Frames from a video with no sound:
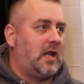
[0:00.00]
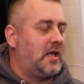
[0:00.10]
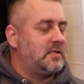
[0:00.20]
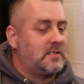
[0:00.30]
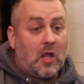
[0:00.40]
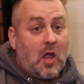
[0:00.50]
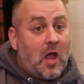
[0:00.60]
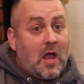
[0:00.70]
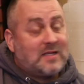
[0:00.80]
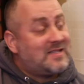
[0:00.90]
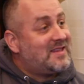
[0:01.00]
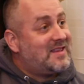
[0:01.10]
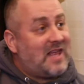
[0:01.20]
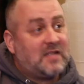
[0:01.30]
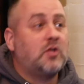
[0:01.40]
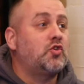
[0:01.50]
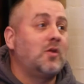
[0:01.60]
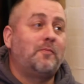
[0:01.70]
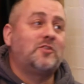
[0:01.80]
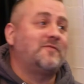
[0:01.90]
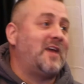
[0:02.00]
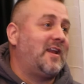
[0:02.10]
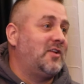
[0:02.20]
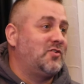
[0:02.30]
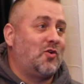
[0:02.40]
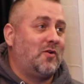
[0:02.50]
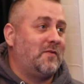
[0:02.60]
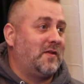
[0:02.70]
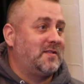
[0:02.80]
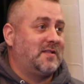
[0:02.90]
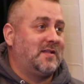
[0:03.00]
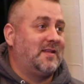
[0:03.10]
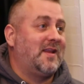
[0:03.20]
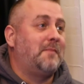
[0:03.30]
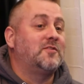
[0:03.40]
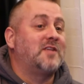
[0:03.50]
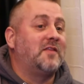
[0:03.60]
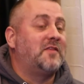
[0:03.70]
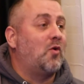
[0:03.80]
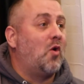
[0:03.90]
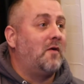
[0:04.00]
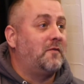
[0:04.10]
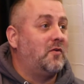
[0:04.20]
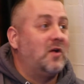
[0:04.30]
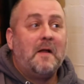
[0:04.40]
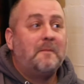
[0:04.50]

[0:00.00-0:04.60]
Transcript: And that's actually a breach of that agent's code of ethics that they didn't present that offer.